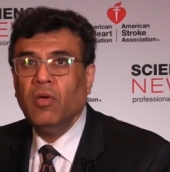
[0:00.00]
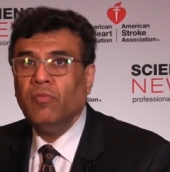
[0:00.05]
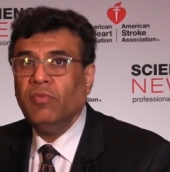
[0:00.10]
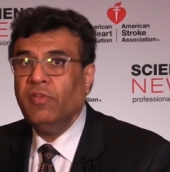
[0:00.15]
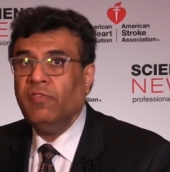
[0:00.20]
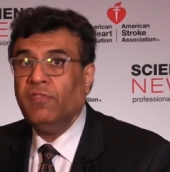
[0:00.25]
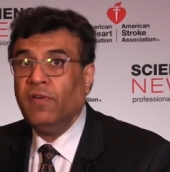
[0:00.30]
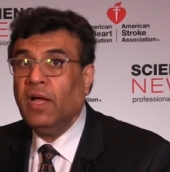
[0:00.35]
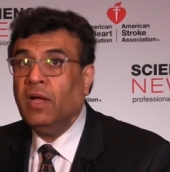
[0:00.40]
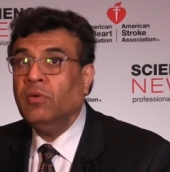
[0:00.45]

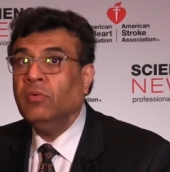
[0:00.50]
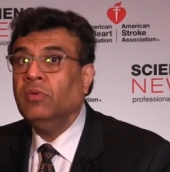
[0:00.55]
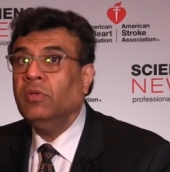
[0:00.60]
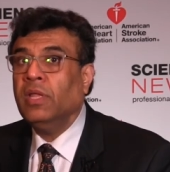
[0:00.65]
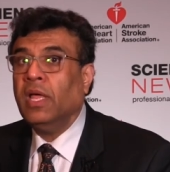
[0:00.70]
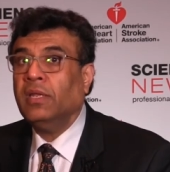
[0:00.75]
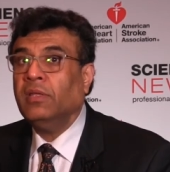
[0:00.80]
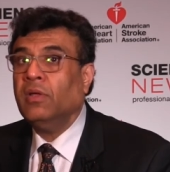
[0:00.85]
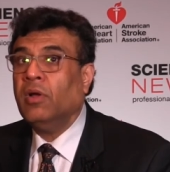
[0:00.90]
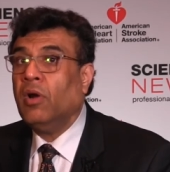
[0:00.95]
We
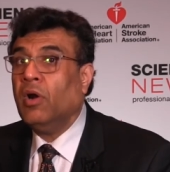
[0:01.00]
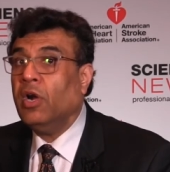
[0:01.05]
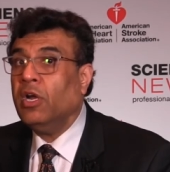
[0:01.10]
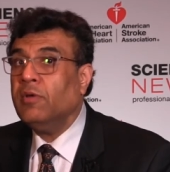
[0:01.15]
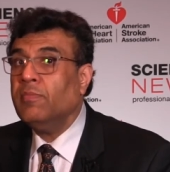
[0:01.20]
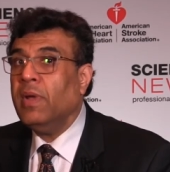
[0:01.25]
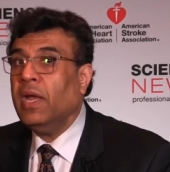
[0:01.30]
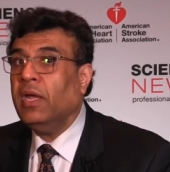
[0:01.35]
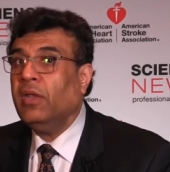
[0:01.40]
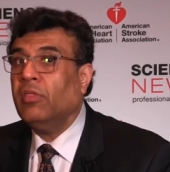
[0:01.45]
found that the
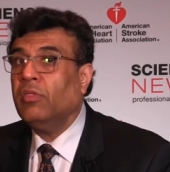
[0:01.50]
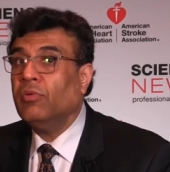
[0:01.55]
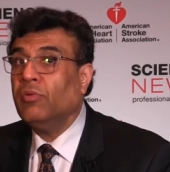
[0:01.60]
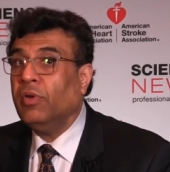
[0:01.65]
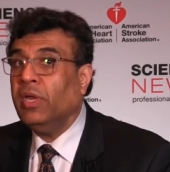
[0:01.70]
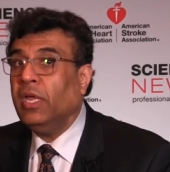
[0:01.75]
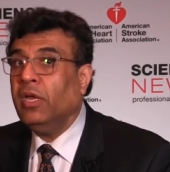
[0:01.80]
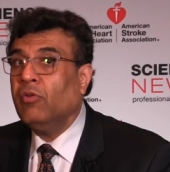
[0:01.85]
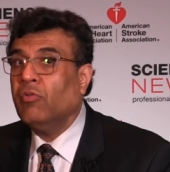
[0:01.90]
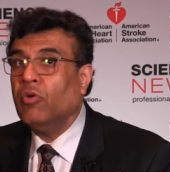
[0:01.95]
HeartMate
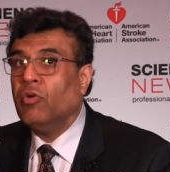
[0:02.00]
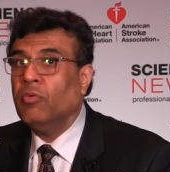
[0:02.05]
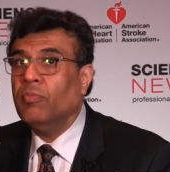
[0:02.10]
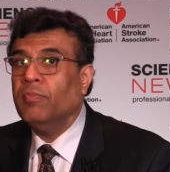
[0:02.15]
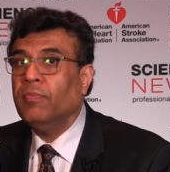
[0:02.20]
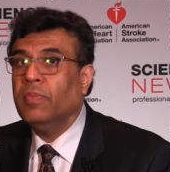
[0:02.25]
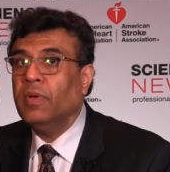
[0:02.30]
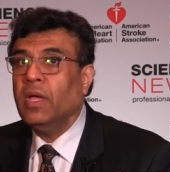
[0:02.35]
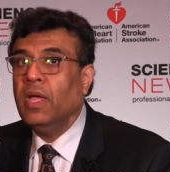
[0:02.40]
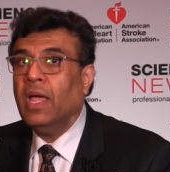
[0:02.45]
3
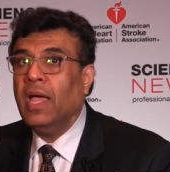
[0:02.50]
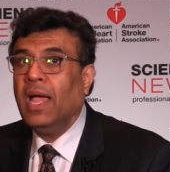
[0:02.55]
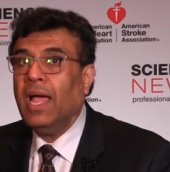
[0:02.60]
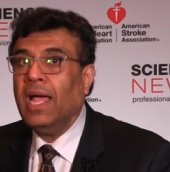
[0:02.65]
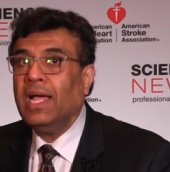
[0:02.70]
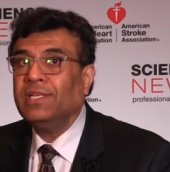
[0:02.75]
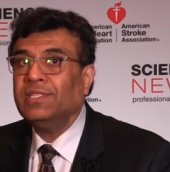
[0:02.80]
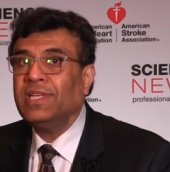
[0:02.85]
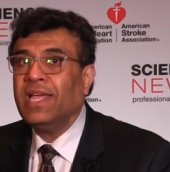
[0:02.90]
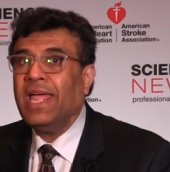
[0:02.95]
group
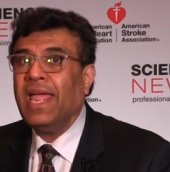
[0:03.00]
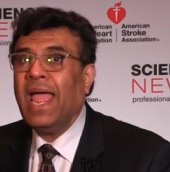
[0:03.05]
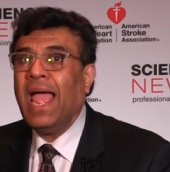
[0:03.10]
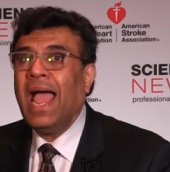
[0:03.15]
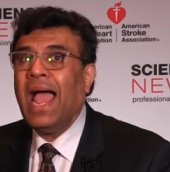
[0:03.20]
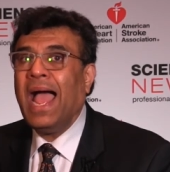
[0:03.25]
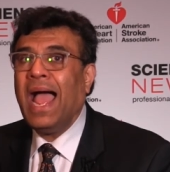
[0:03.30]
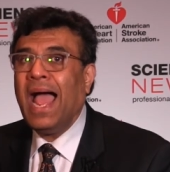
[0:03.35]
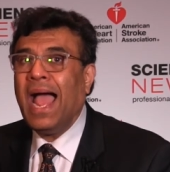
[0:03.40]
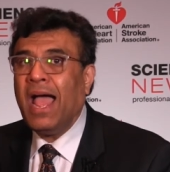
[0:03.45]
has a
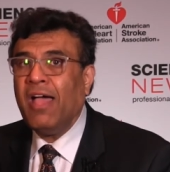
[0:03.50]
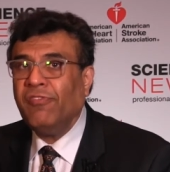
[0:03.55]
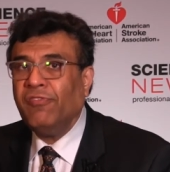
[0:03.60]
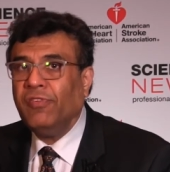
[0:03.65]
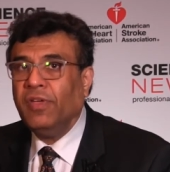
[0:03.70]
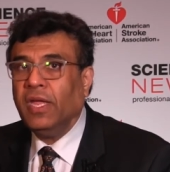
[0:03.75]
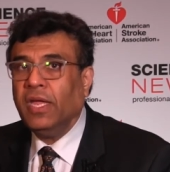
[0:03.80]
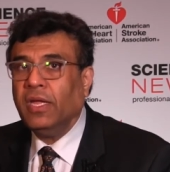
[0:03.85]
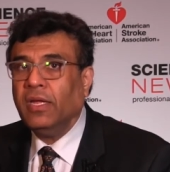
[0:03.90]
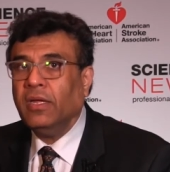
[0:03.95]

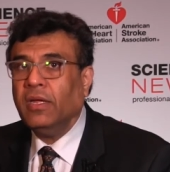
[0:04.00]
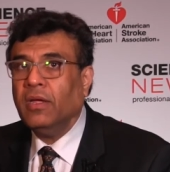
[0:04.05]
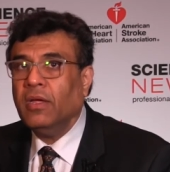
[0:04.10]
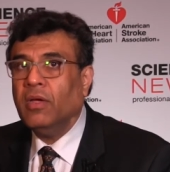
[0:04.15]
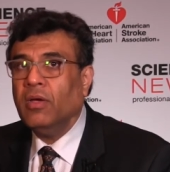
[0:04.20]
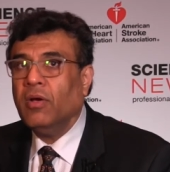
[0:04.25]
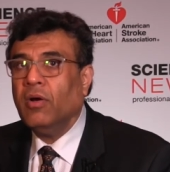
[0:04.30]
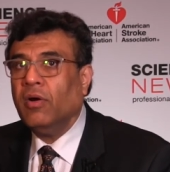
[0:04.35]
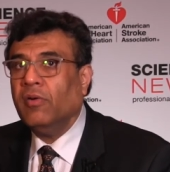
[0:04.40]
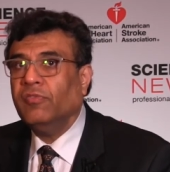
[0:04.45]
halving
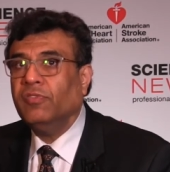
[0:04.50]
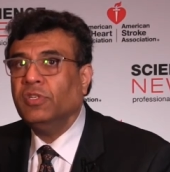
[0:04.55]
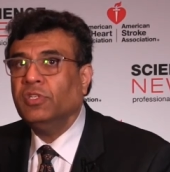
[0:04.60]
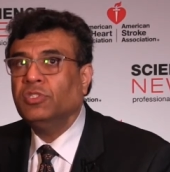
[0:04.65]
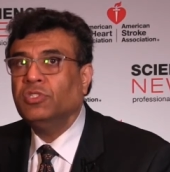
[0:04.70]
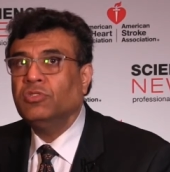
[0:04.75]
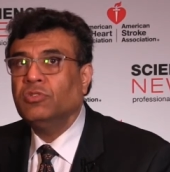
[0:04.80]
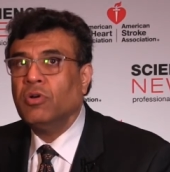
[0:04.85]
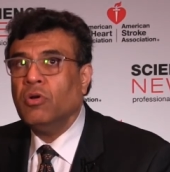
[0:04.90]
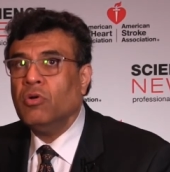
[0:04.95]
of the
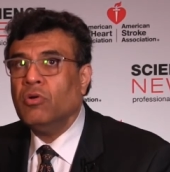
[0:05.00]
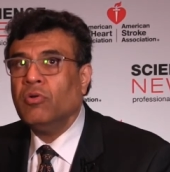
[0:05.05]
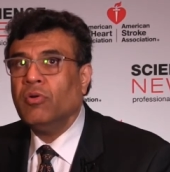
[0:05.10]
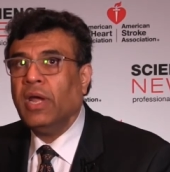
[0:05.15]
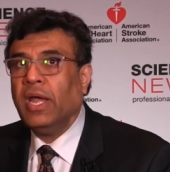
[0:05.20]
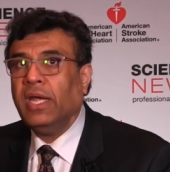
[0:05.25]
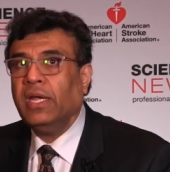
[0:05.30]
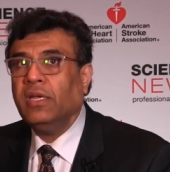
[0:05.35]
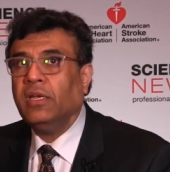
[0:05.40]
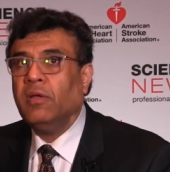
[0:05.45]
stroke
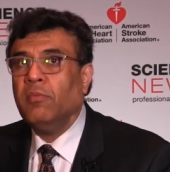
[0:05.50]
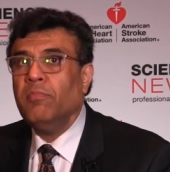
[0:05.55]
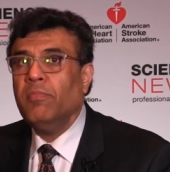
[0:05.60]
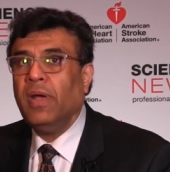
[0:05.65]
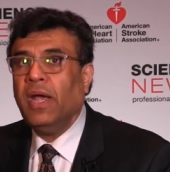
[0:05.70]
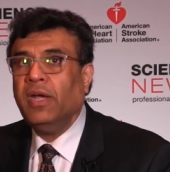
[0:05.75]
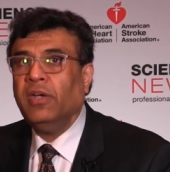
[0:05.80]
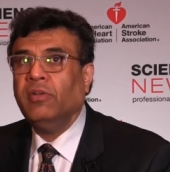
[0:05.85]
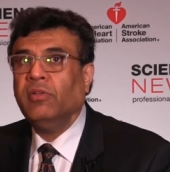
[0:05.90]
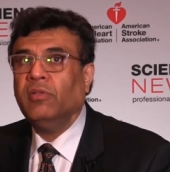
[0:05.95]
rate
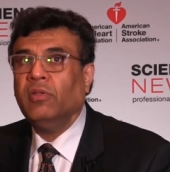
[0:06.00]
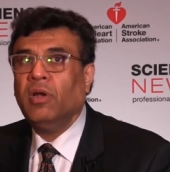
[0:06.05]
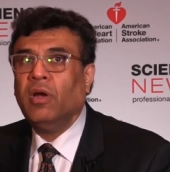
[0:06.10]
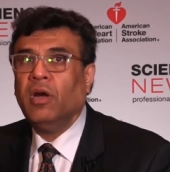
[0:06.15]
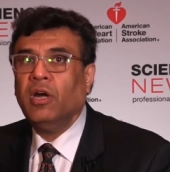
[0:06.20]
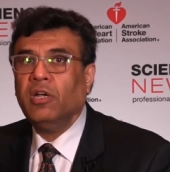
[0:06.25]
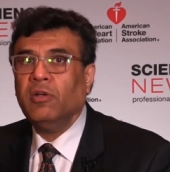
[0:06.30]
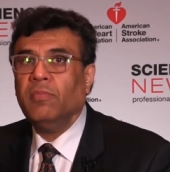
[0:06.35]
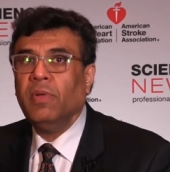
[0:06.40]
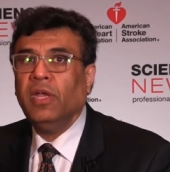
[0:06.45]
compared to the
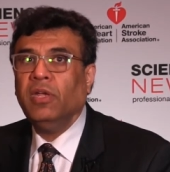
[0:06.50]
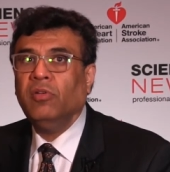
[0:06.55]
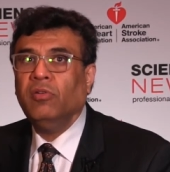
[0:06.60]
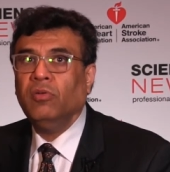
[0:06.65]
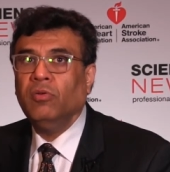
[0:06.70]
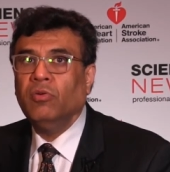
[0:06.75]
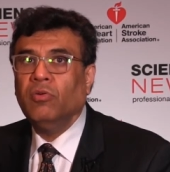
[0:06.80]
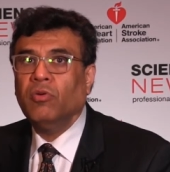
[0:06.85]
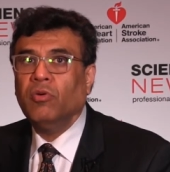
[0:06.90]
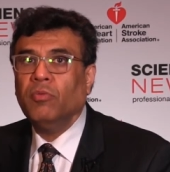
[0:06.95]
HeartMate
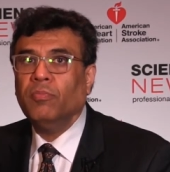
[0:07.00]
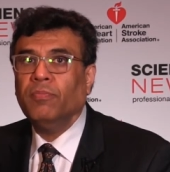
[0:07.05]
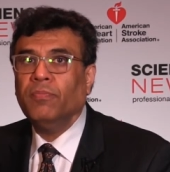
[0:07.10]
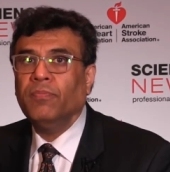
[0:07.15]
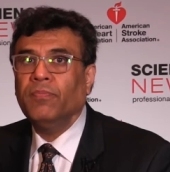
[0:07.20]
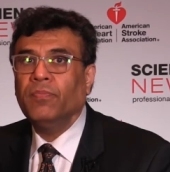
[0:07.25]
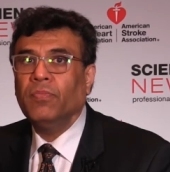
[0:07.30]
2 group.